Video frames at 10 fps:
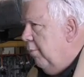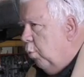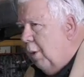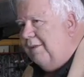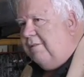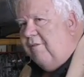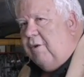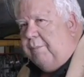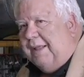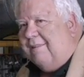the rest of
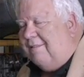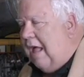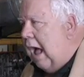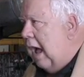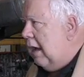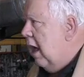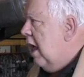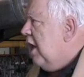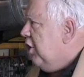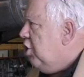it be stock
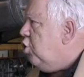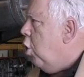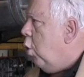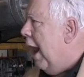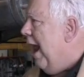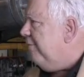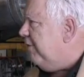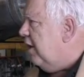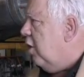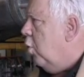you don't have
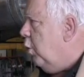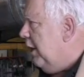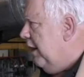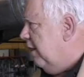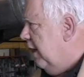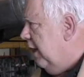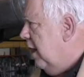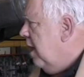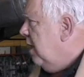to know anything.